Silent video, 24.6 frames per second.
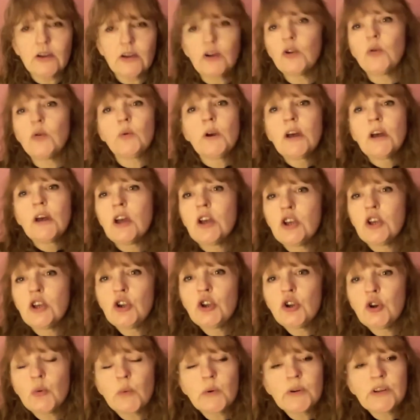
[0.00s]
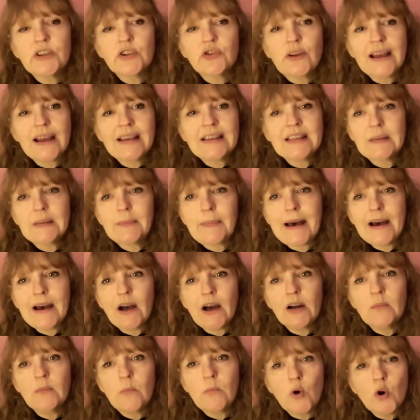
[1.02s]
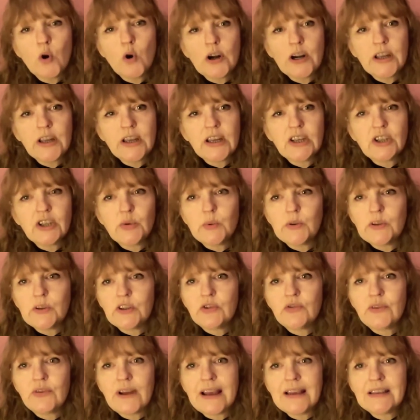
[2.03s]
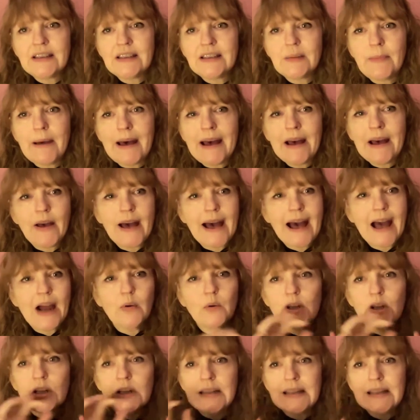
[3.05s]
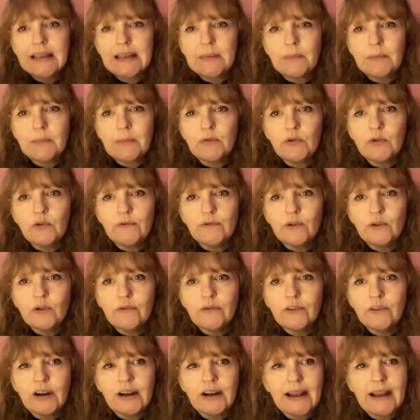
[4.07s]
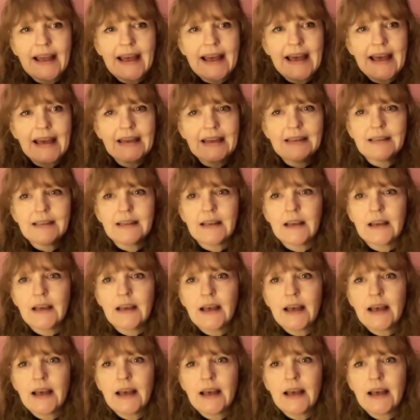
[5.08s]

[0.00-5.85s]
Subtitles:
we're stressed about our mortgage, we're stressed about how we're going to keep a roof over our head,